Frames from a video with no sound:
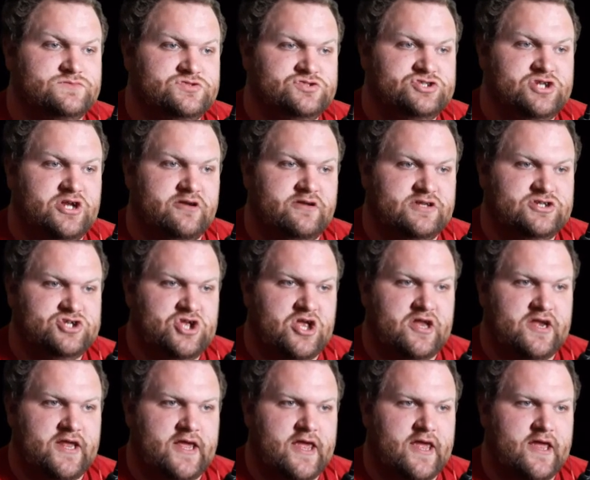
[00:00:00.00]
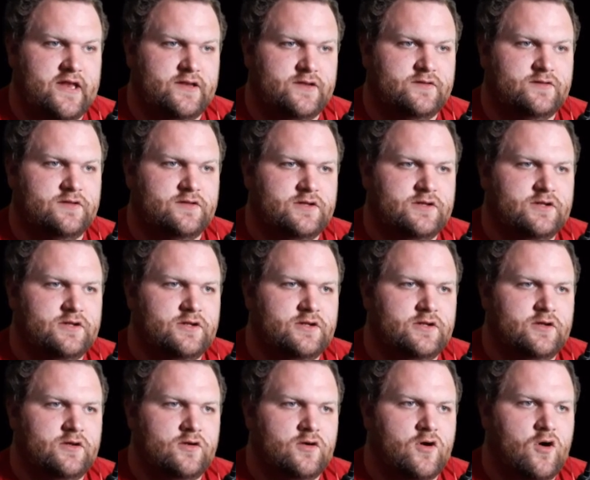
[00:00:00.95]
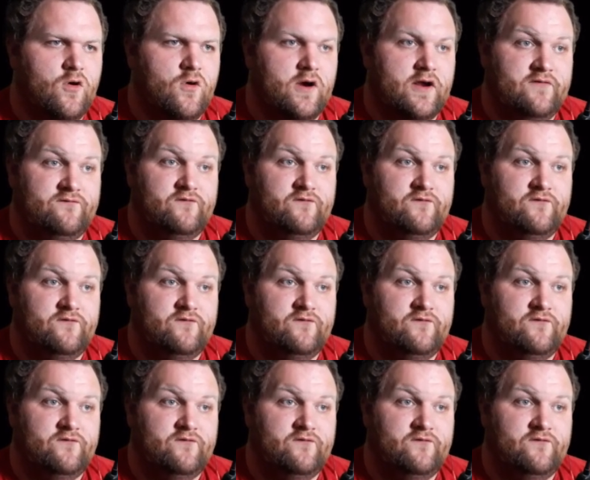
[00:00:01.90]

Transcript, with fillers: Jerry Chen again. Corey